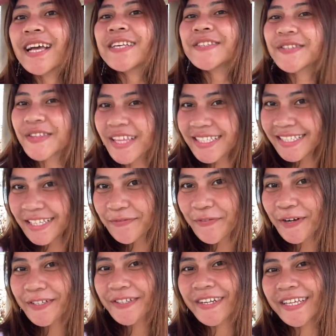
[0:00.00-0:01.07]
So that's it
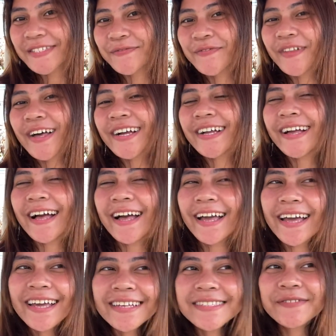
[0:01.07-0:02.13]
for today's vlog,
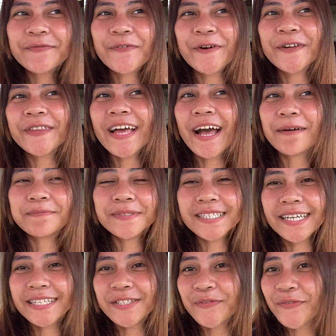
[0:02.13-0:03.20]
guys. For the
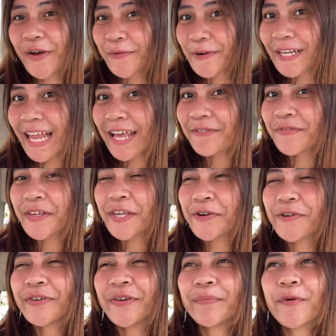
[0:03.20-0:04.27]
update of our life
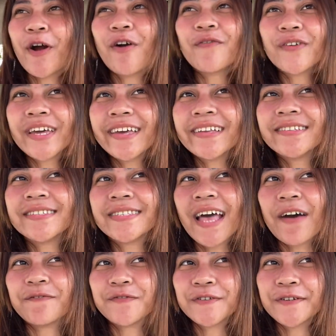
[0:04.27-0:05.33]
here in the province
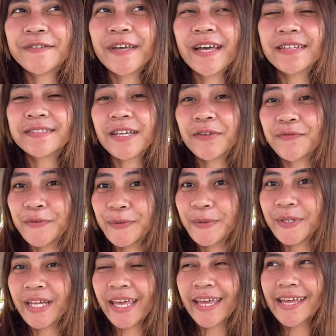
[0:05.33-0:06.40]
after the
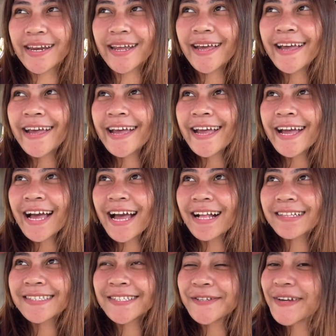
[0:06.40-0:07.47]
typhoon and
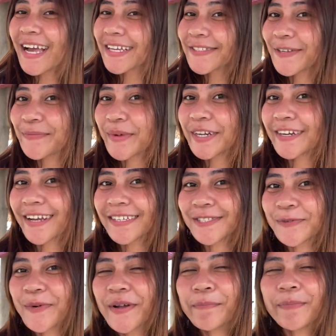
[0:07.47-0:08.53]
I'll see you guys on my next
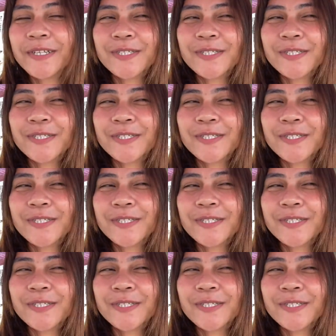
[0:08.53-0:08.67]
one.